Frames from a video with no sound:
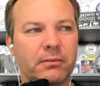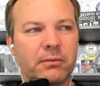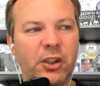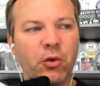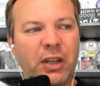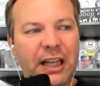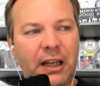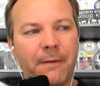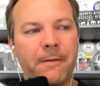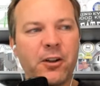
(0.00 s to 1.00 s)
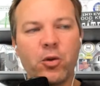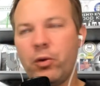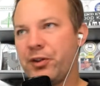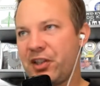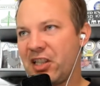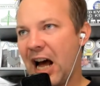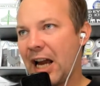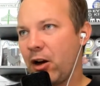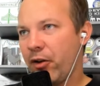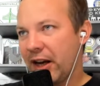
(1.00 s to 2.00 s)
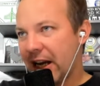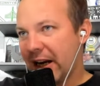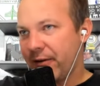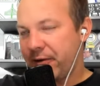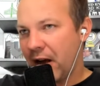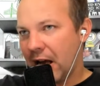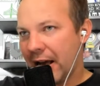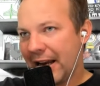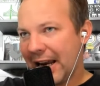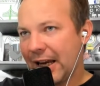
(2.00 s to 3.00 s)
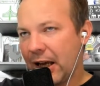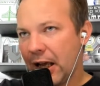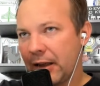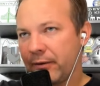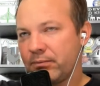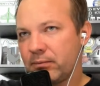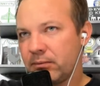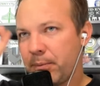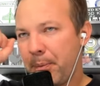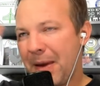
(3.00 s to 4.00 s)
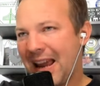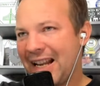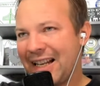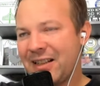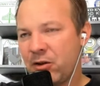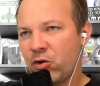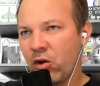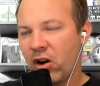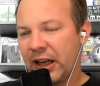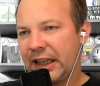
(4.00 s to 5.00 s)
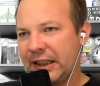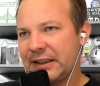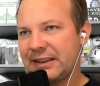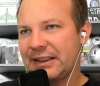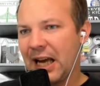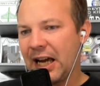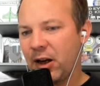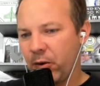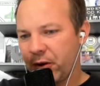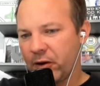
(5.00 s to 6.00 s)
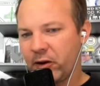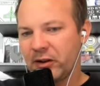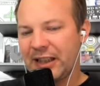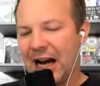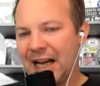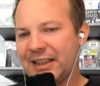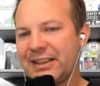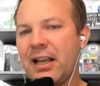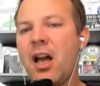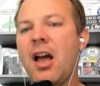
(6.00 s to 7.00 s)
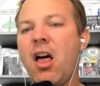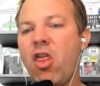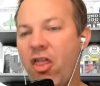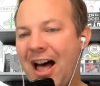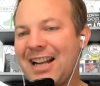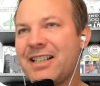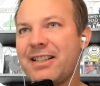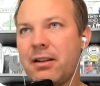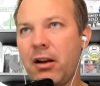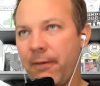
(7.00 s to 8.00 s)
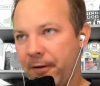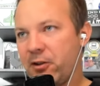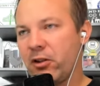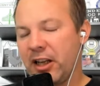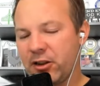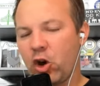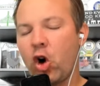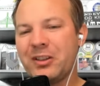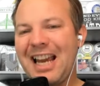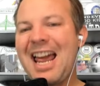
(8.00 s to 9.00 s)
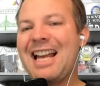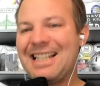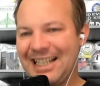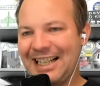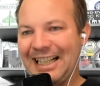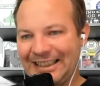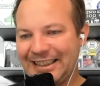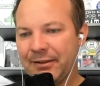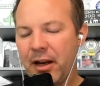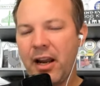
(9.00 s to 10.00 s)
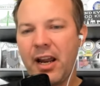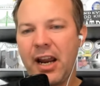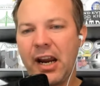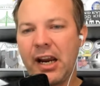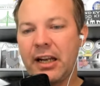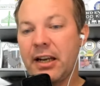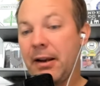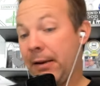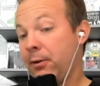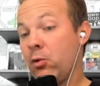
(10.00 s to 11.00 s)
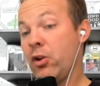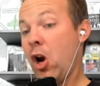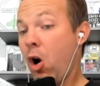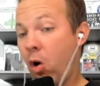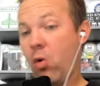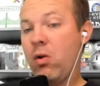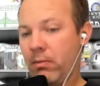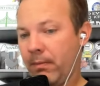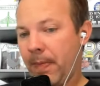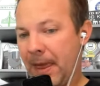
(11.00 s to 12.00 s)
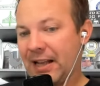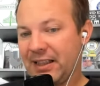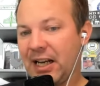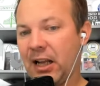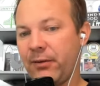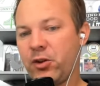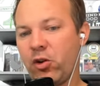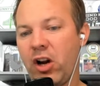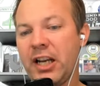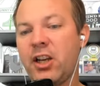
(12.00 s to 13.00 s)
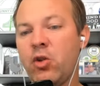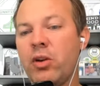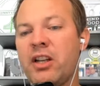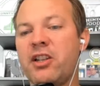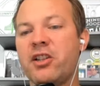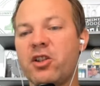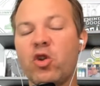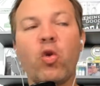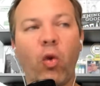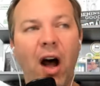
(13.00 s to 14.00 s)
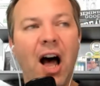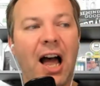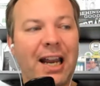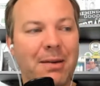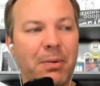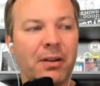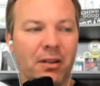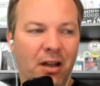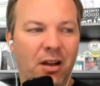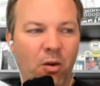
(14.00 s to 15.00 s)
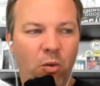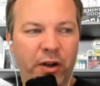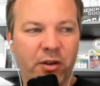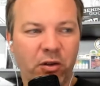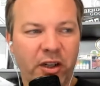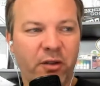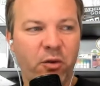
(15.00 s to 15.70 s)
unique visual style that kind of uh, hand, uh, pen drawing style with the little dots. That is officially, it's called head cut. And if you know that style of drawing, you can describe what you're looking